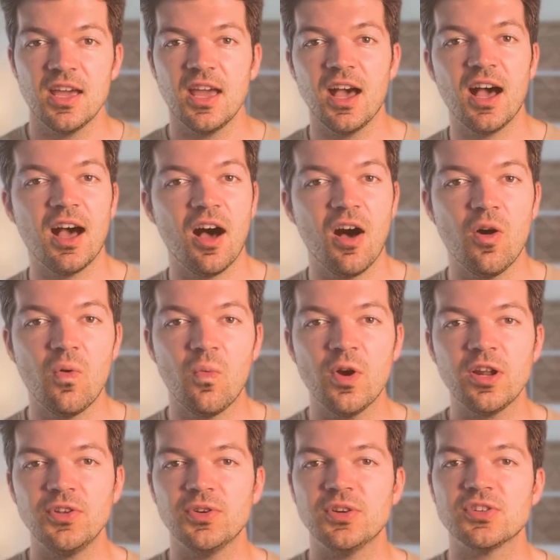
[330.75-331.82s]
Uh, I'll, what
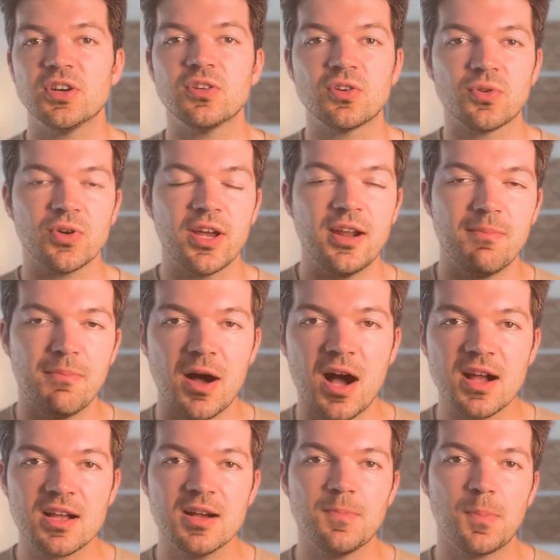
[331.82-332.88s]
I'll do is I'll create a
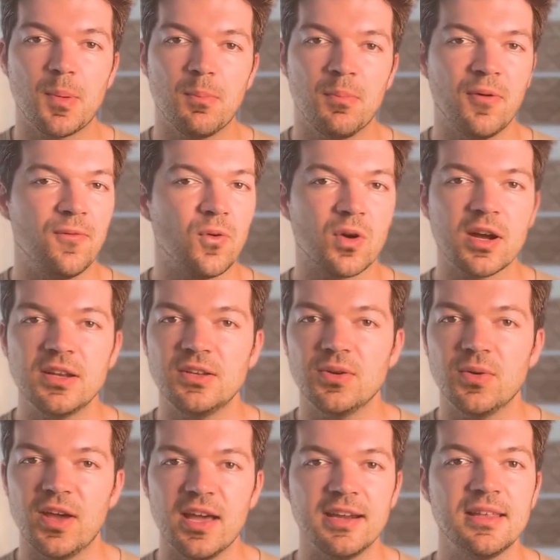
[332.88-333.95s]
mock-up before I
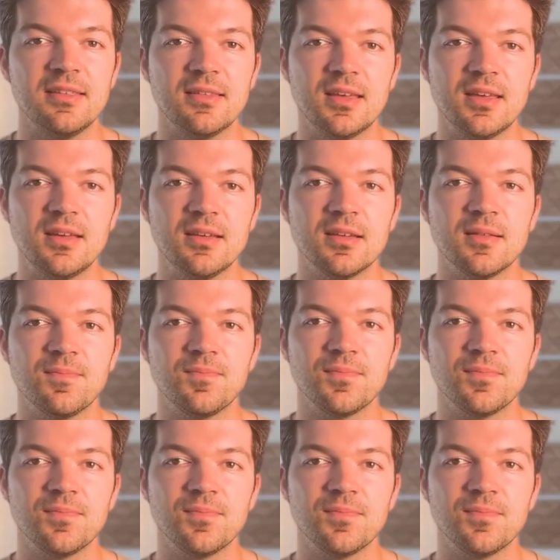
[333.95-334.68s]
do anything.